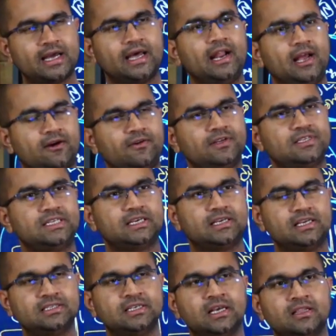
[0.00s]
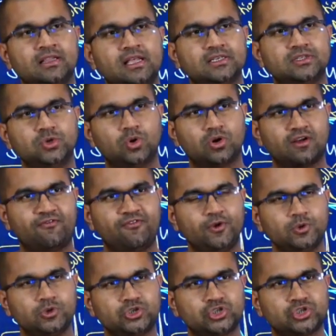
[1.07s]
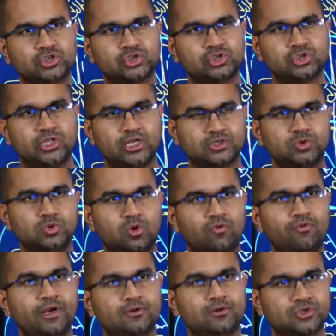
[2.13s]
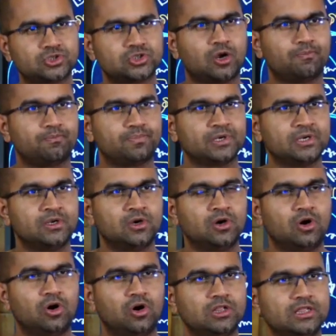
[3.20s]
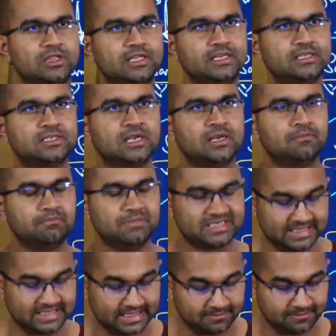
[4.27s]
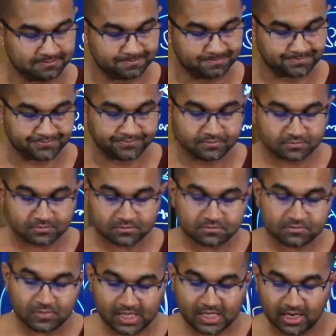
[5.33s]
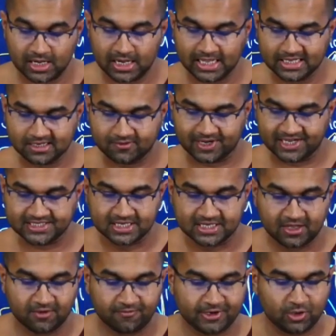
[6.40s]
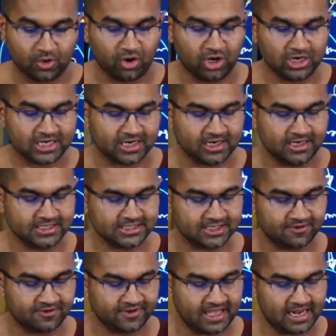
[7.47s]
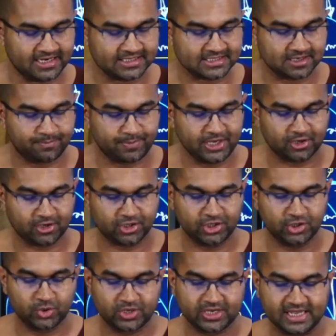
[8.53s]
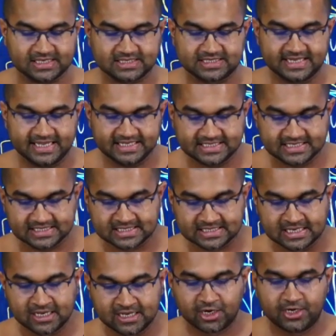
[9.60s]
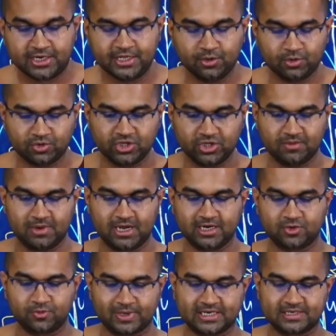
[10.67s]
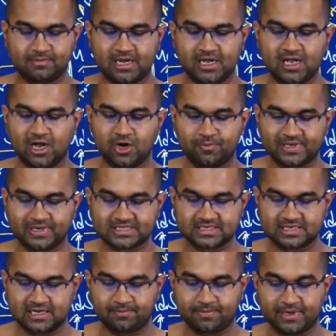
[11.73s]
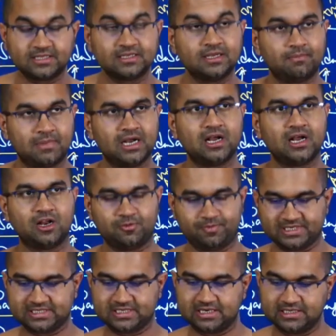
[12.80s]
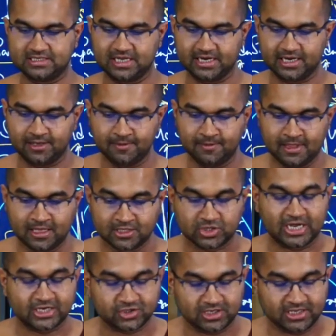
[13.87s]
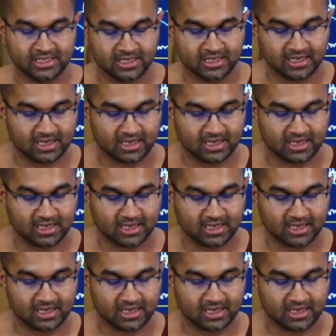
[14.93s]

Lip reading: characteristic is there's no refuge. There's no way to stop all these misery. Likewise, when all conditioned realities appear to the yogi as dangers due to the Bhanga-anupassana jnana, so actually,